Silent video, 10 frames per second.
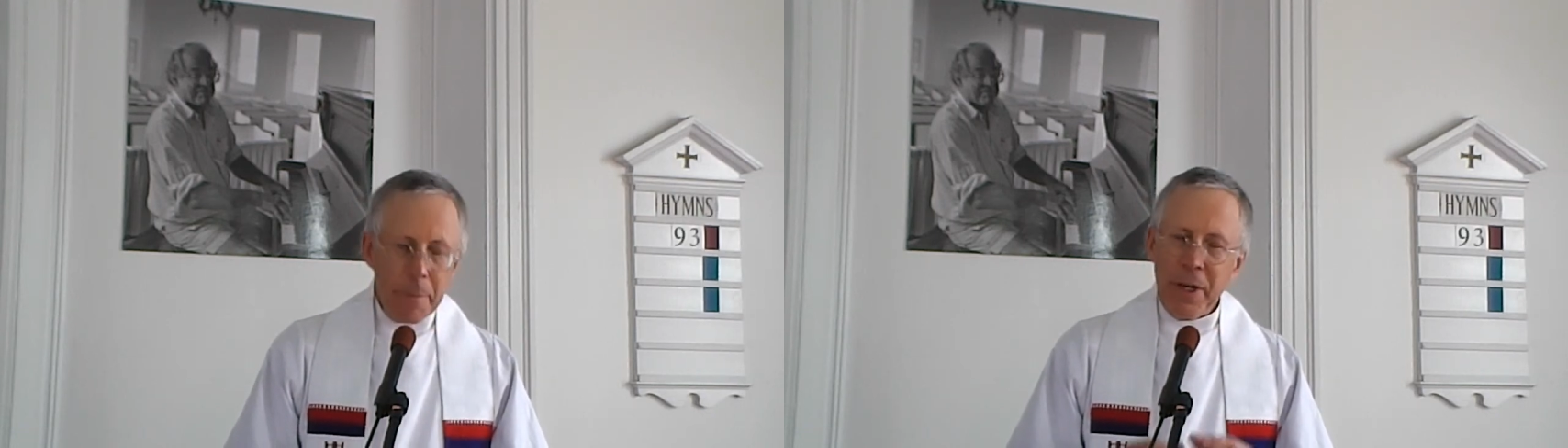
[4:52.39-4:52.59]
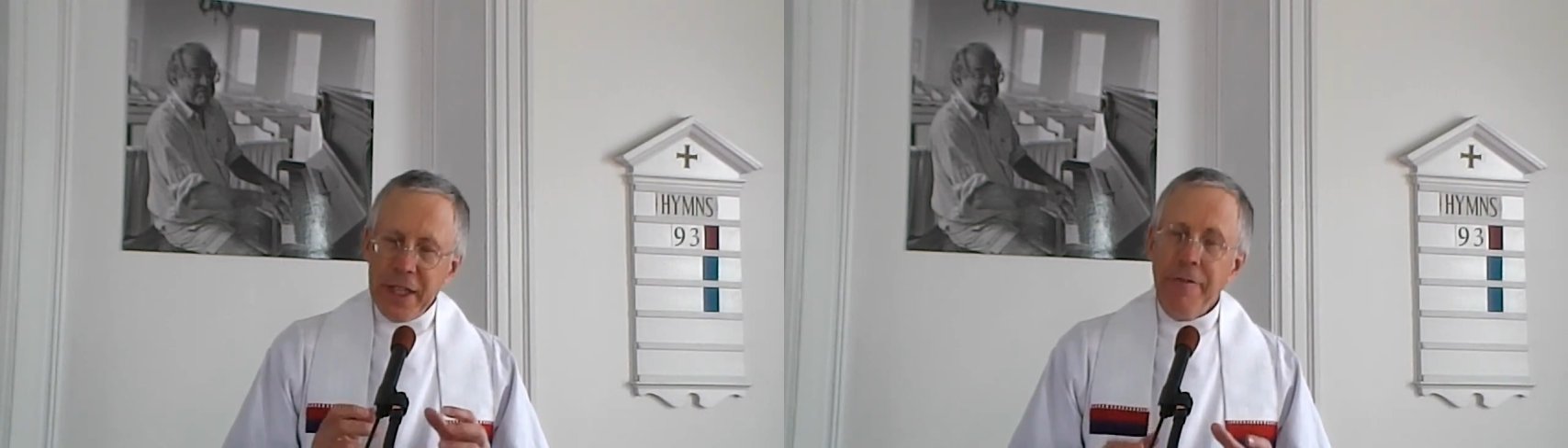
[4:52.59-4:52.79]

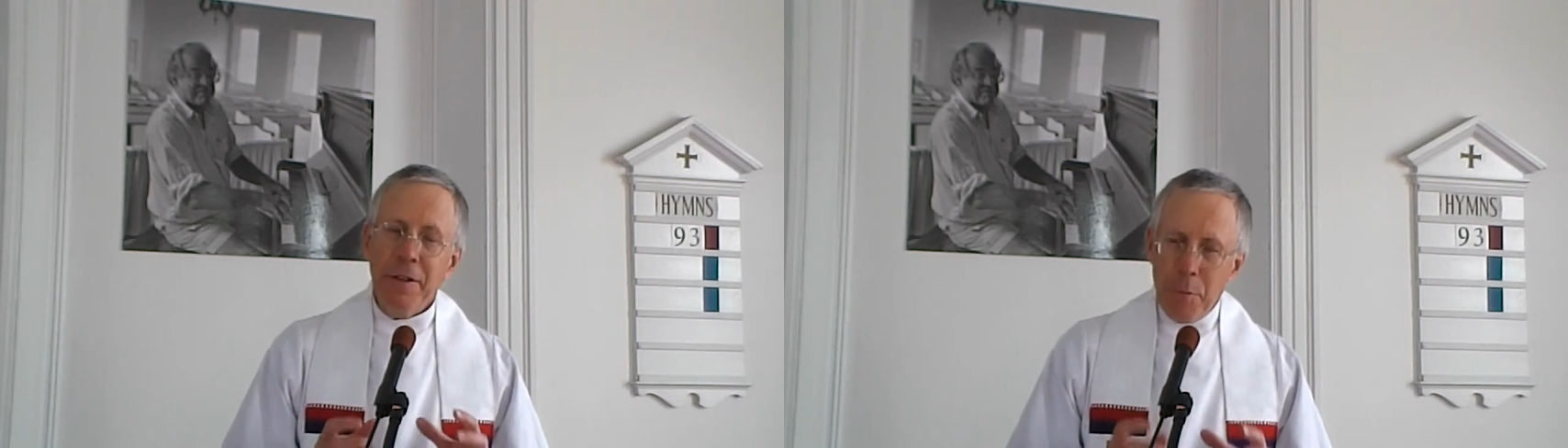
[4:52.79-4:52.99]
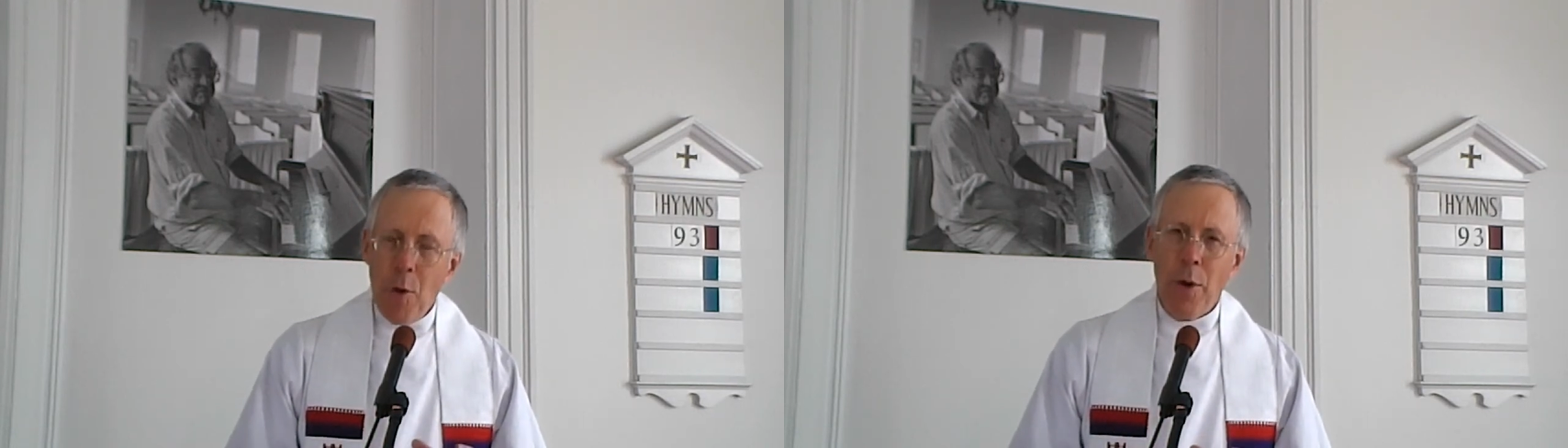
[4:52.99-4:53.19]
But
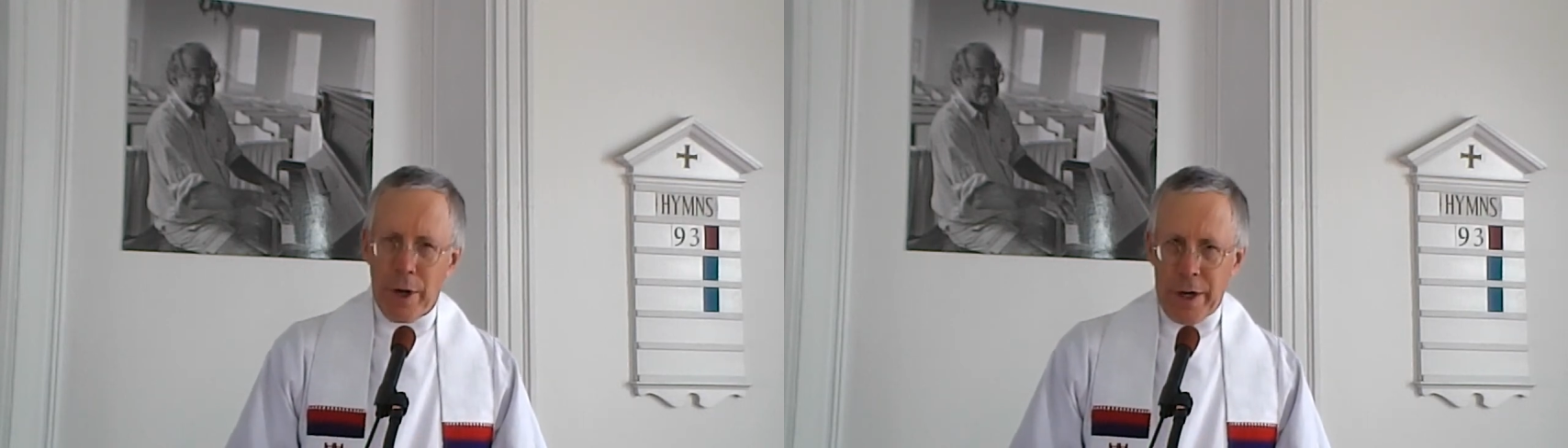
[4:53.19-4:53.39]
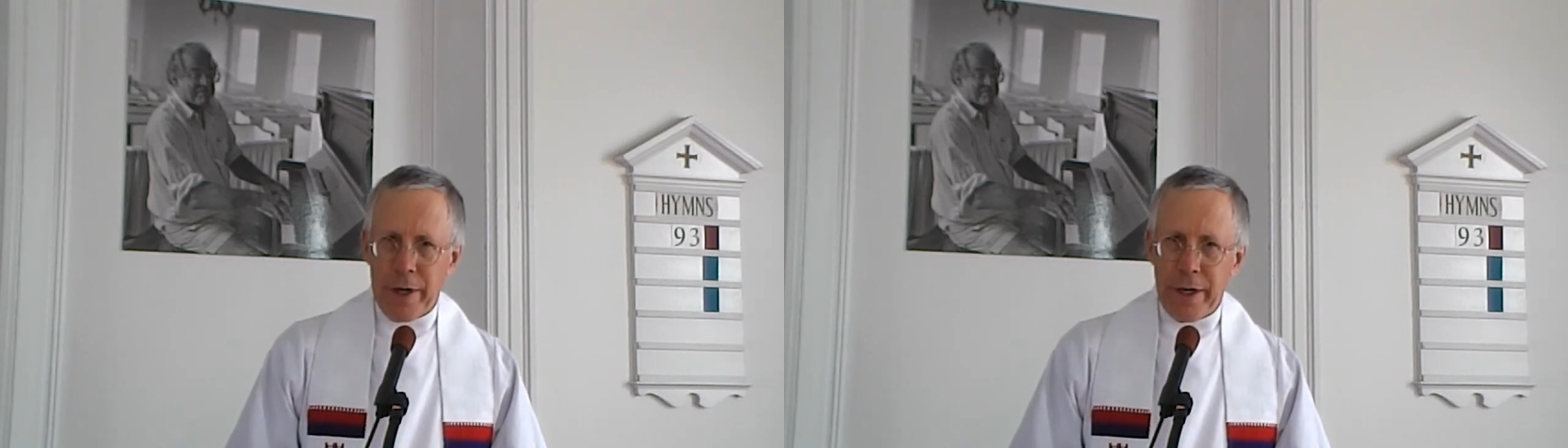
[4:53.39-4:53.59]
even
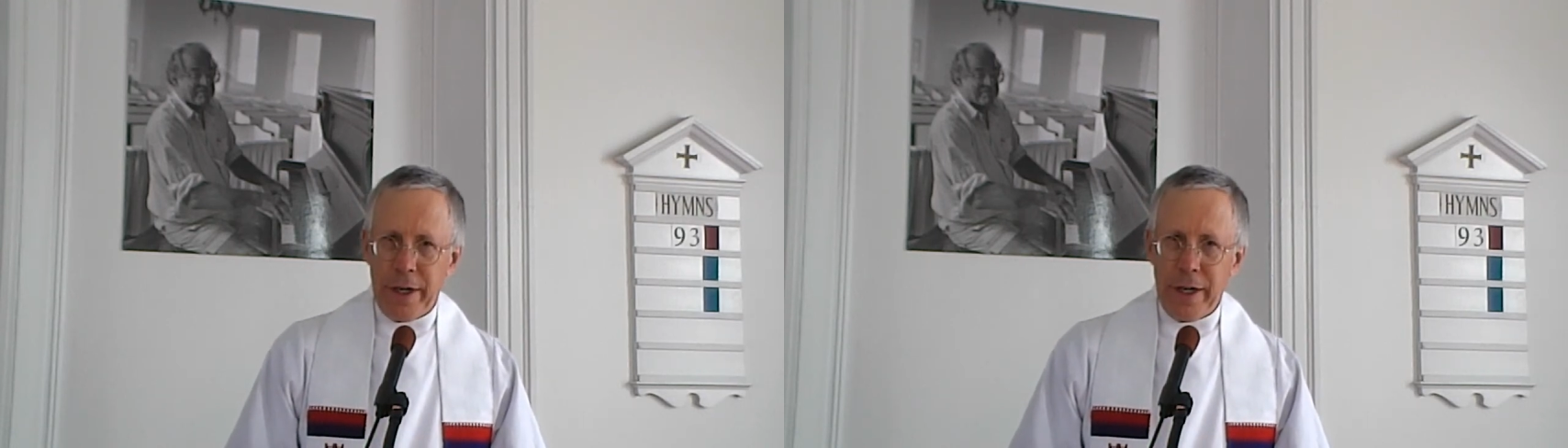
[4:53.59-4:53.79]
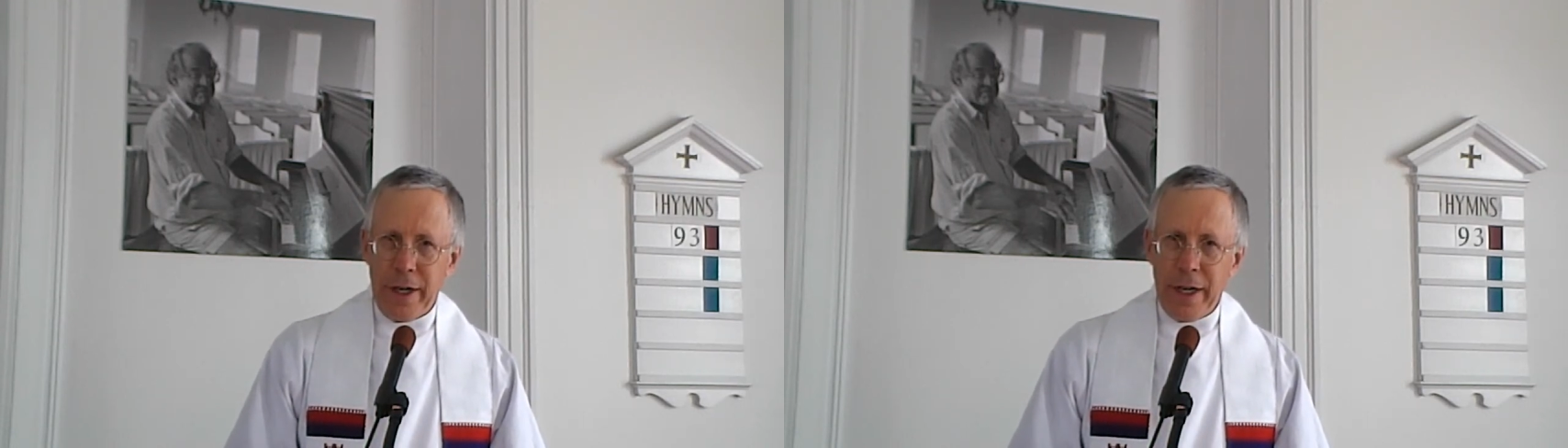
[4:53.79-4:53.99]
more,
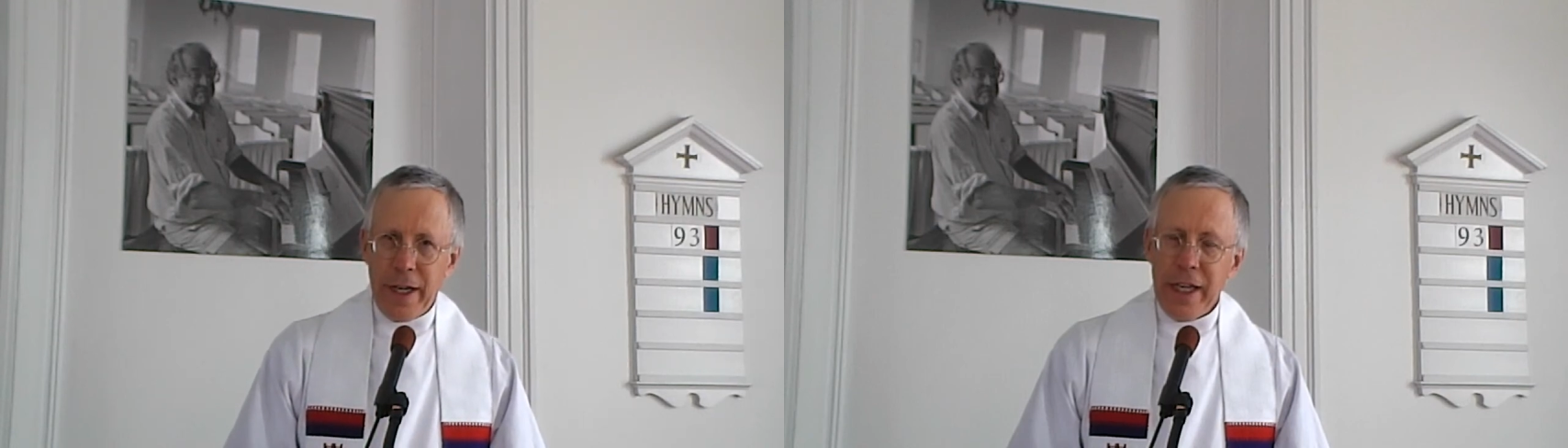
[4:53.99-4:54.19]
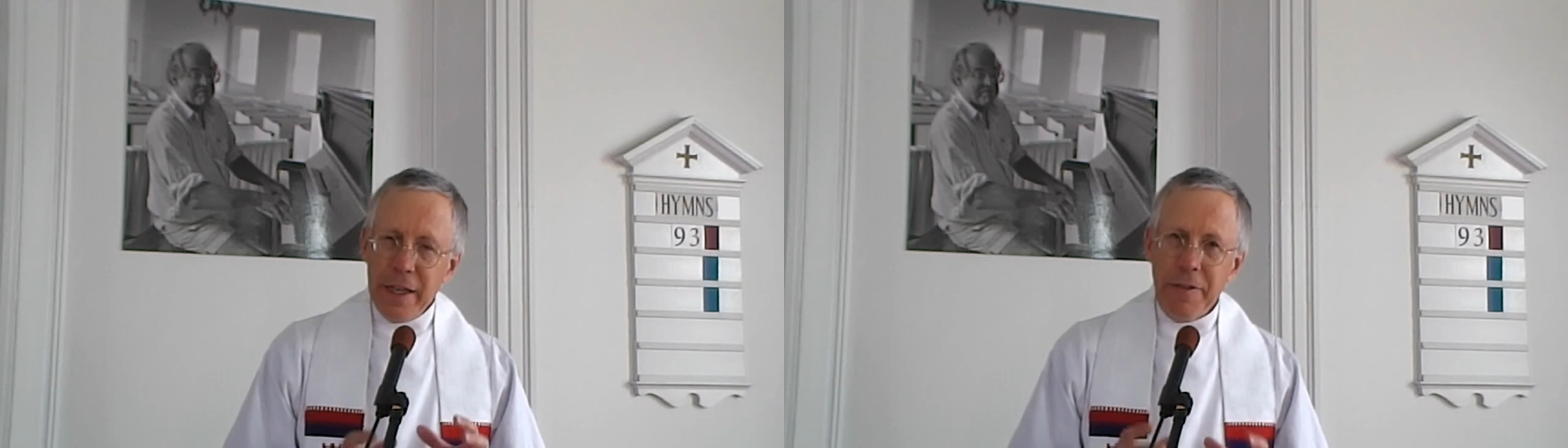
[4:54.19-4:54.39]

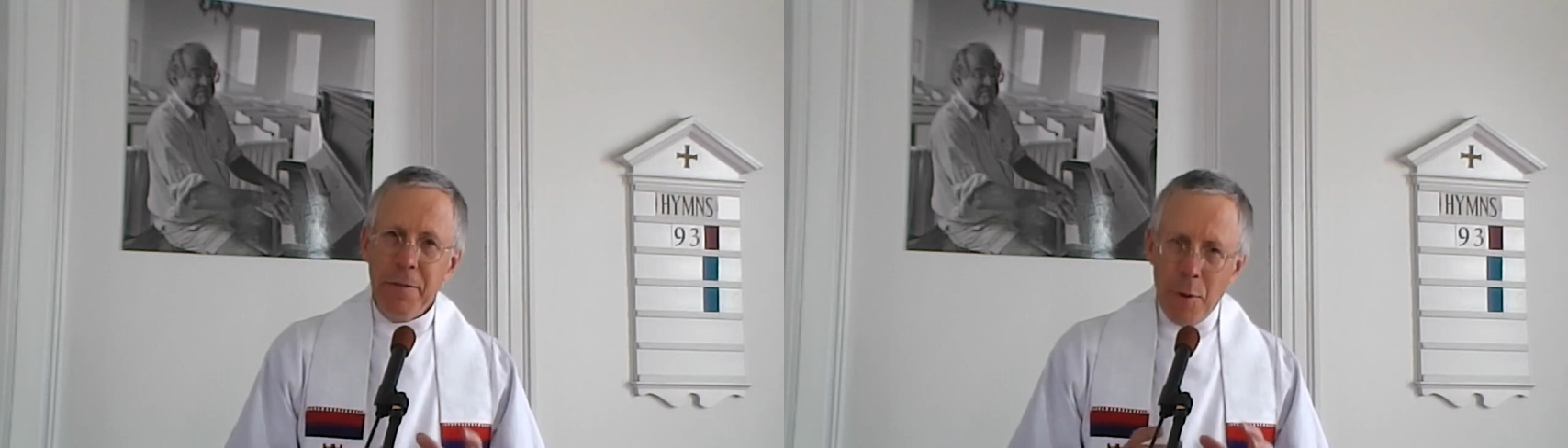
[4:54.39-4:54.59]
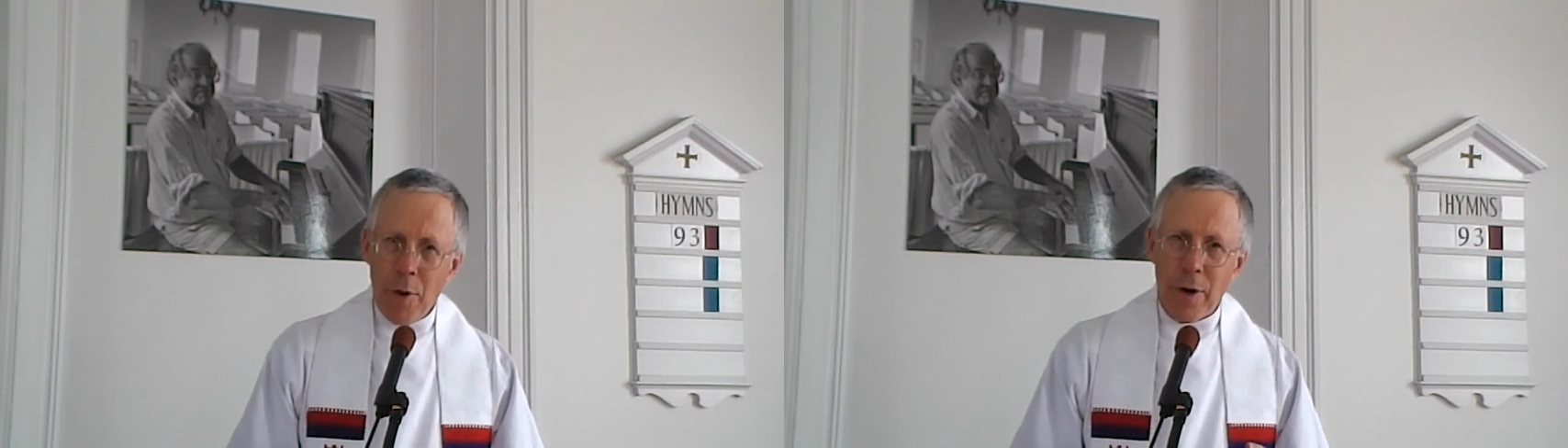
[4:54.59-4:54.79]

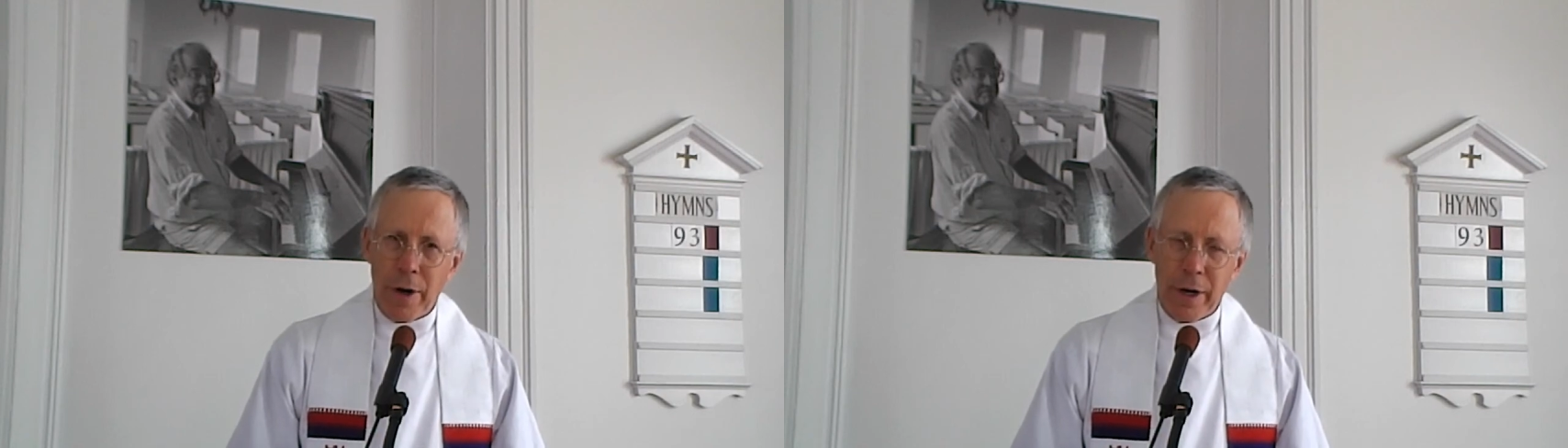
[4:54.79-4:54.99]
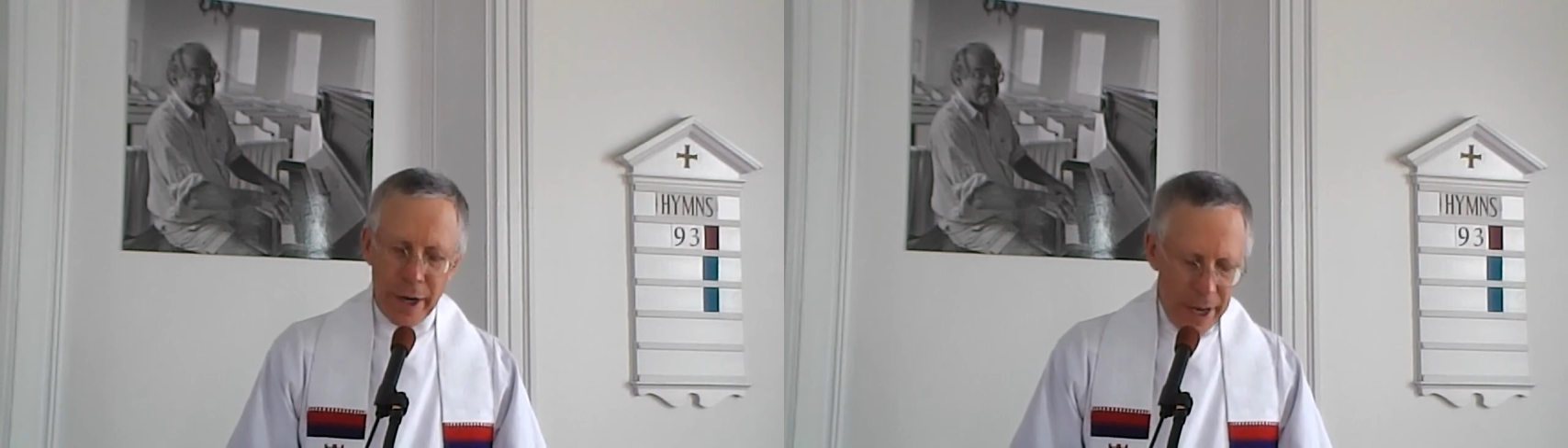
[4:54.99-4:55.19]
even
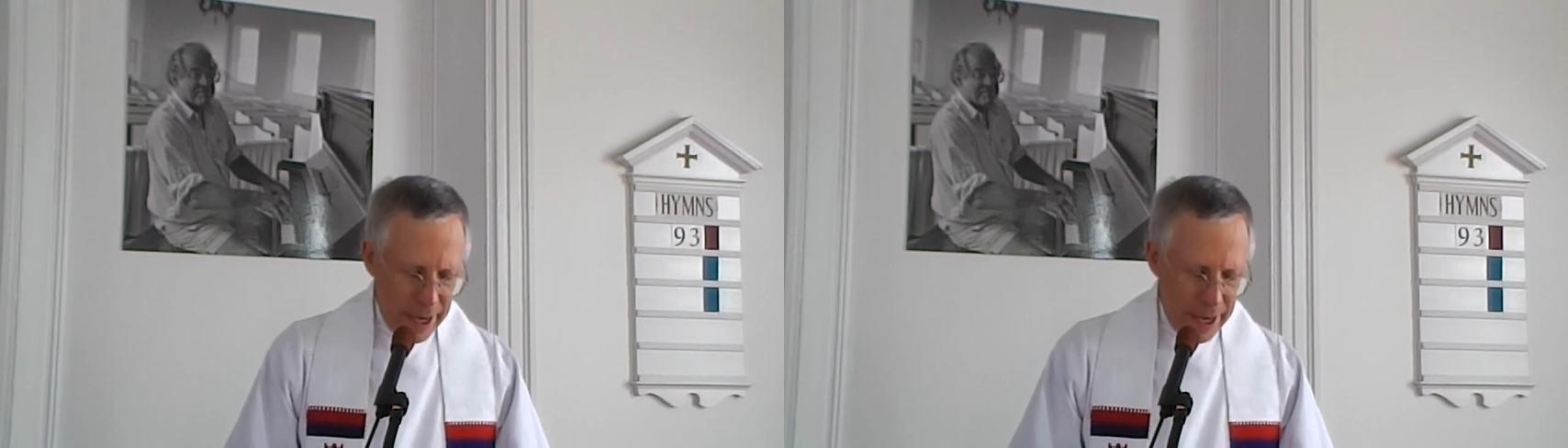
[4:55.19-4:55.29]
more,